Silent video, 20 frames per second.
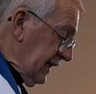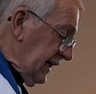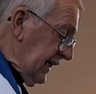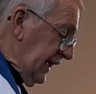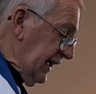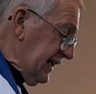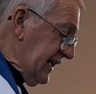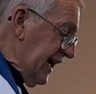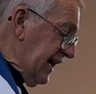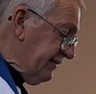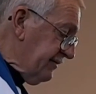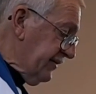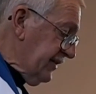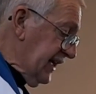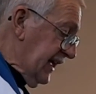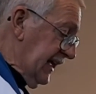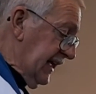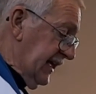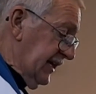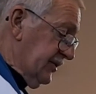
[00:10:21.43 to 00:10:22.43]
"In
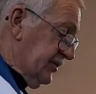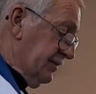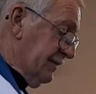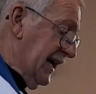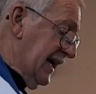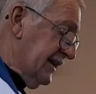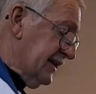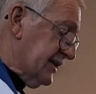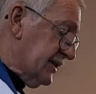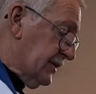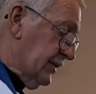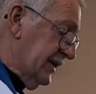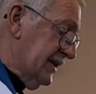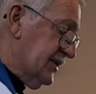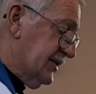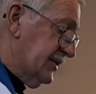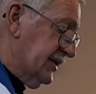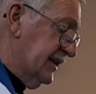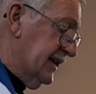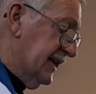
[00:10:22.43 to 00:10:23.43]
every age, man's
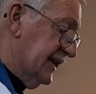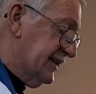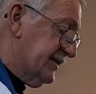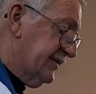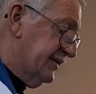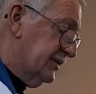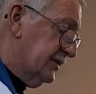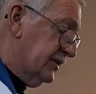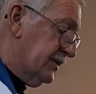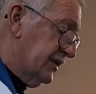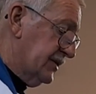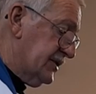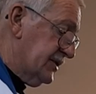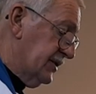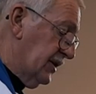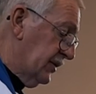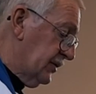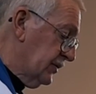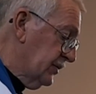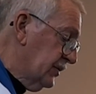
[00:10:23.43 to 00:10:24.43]
question has focused
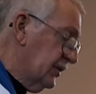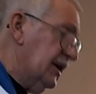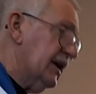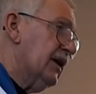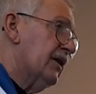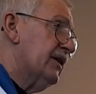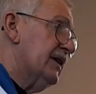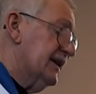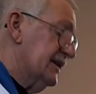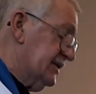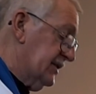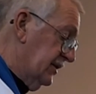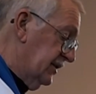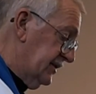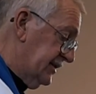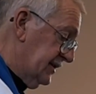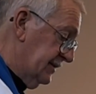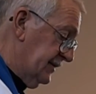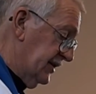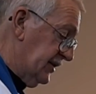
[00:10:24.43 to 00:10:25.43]
not only on his
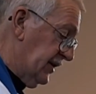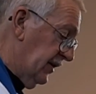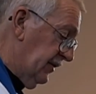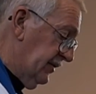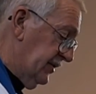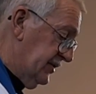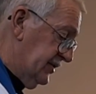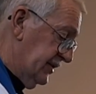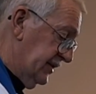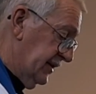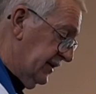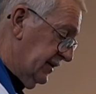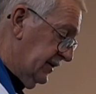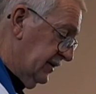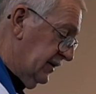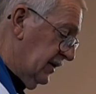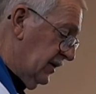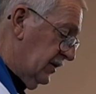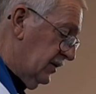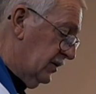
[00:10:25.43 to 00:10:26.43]
ultimate origin,
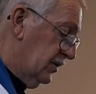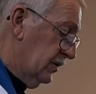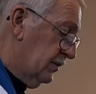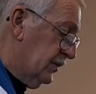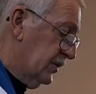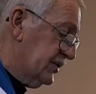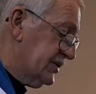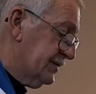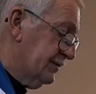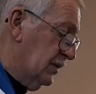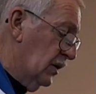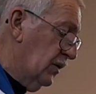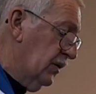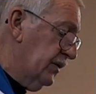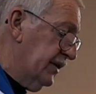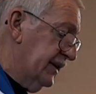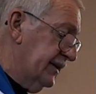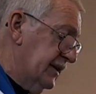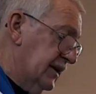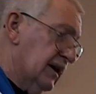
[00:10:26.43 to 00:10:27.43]
almost
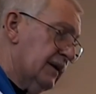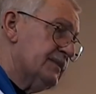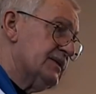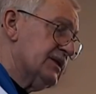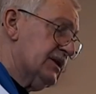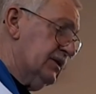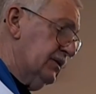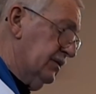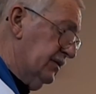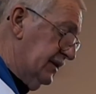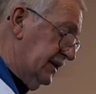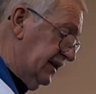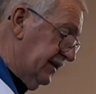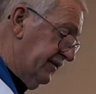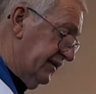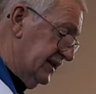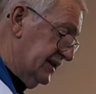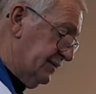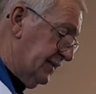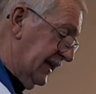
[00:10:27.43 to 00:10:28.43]
more than the obscurity of
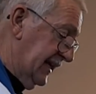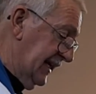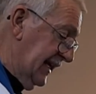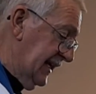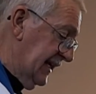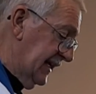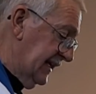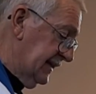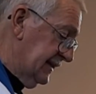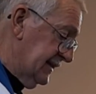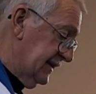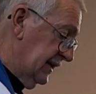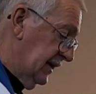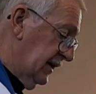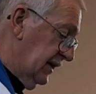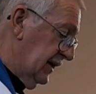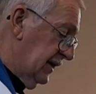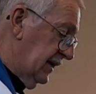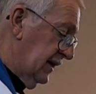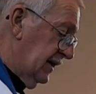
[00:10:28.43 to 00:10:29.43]
his beginnings.
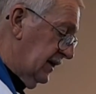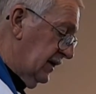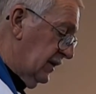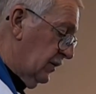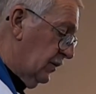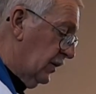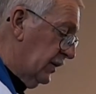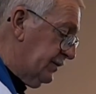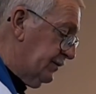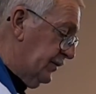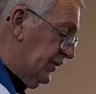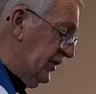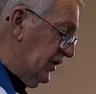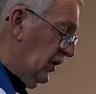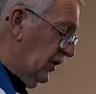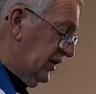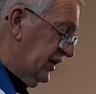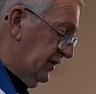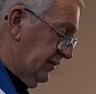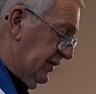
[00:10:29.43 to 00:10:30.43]
What
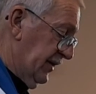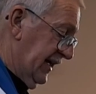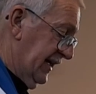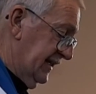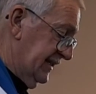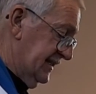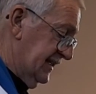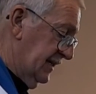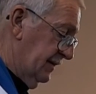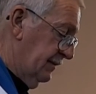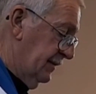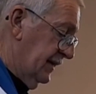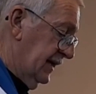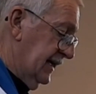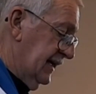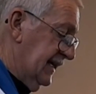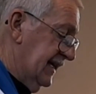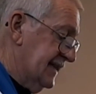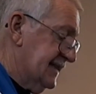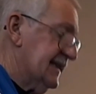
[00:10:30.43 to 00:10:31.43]
preoccupies him
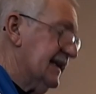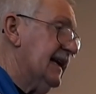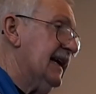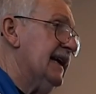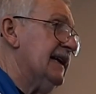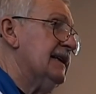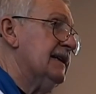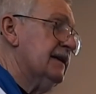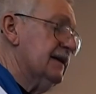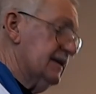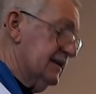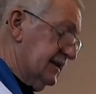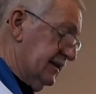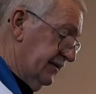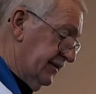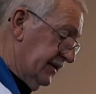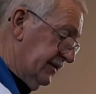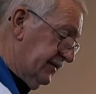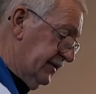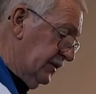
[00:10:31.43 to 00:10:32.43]
is the hiddenness
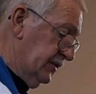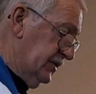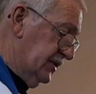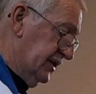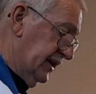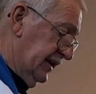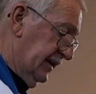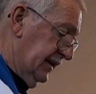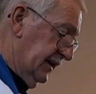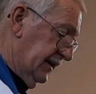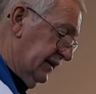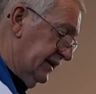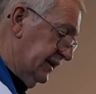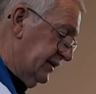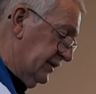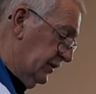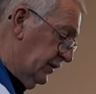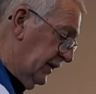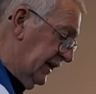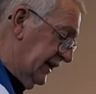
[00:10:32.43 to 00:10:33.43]
of the future
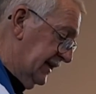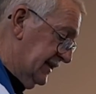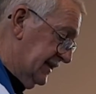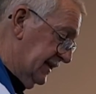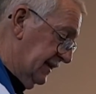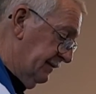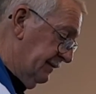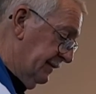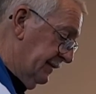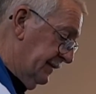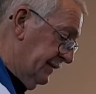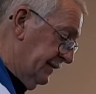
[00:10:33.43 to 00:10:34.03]
that awaits him.